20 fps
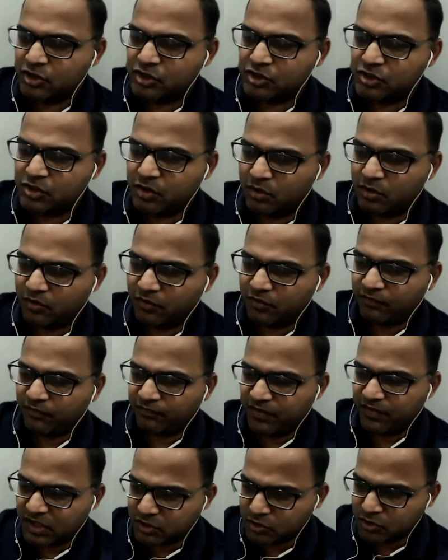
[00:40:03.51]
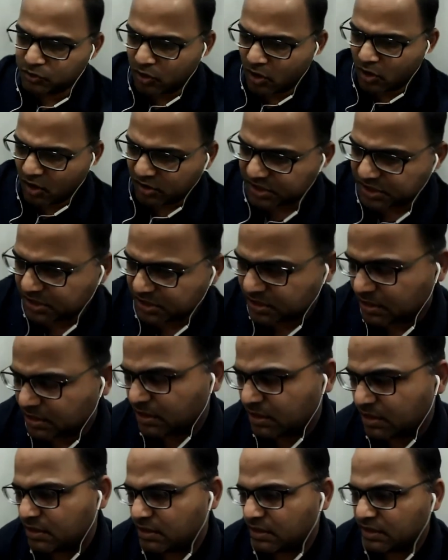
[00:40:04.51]
So we do not
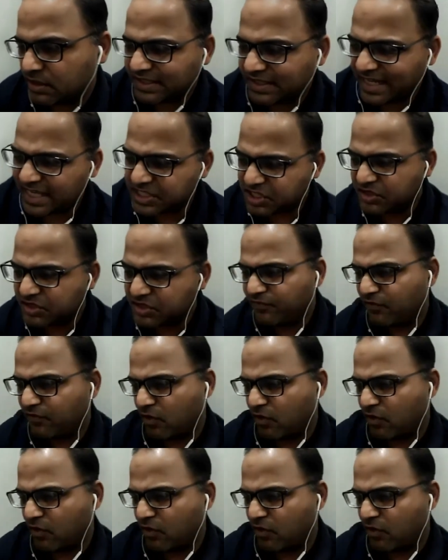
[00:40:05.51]
test